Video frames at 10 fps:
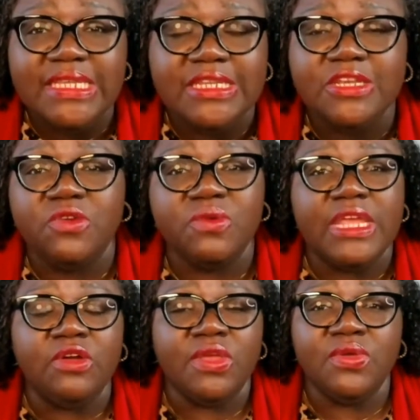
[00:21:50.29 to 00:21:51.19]

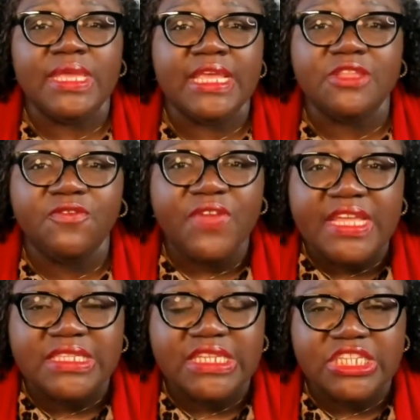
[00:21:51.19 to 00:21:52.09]
degree or you get the
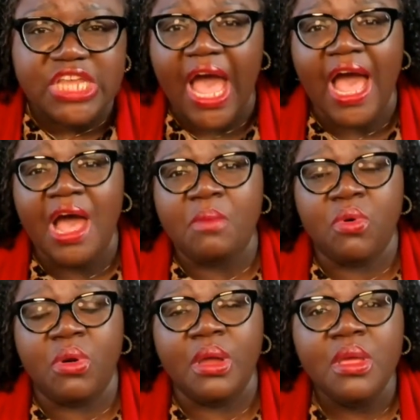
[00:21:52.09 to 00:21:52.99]
fancy job
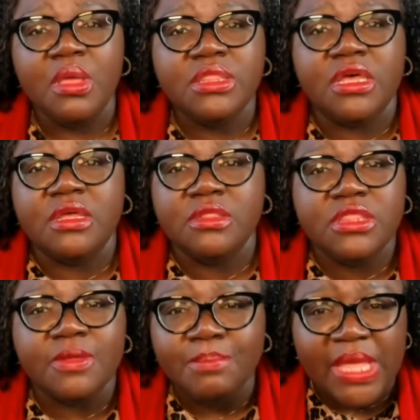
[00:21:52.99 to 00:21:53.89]
or
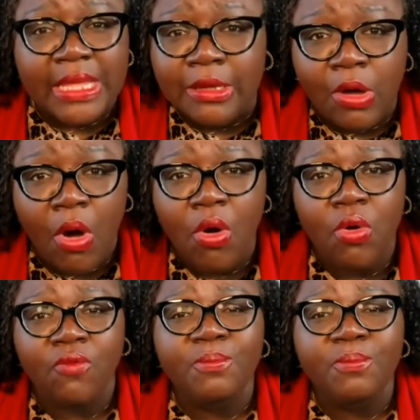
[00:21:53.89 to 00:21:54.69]
the big goal.